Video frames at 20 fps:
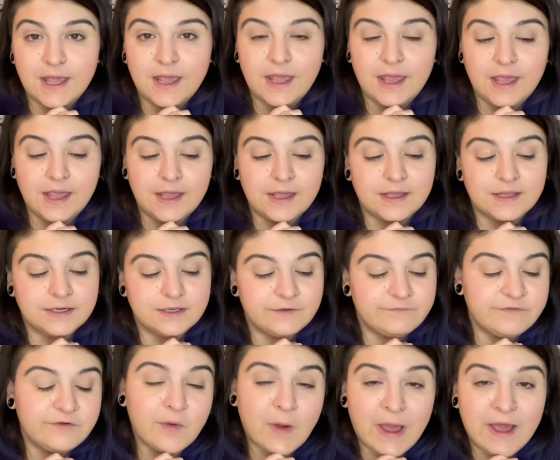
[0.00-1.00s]
And
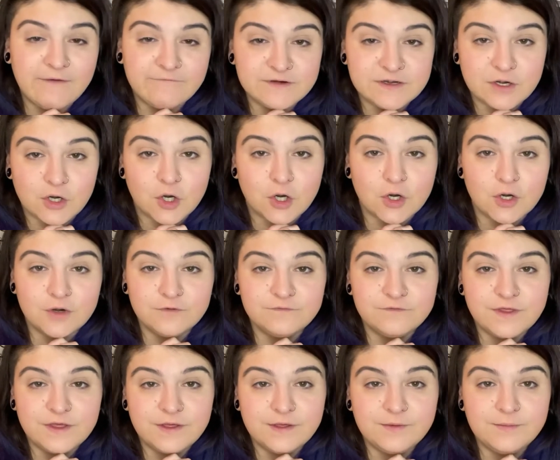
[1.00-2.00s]
if you haven't heard of
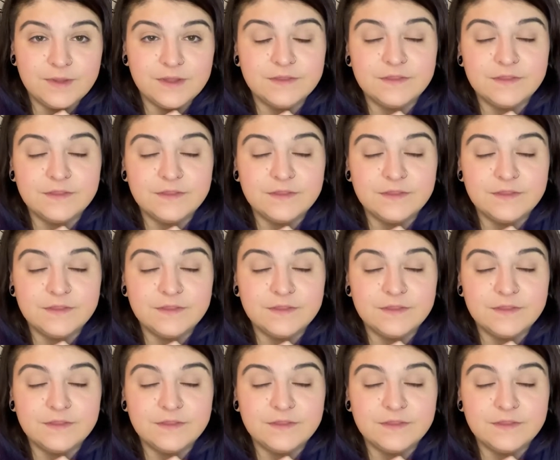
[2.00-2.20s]
them,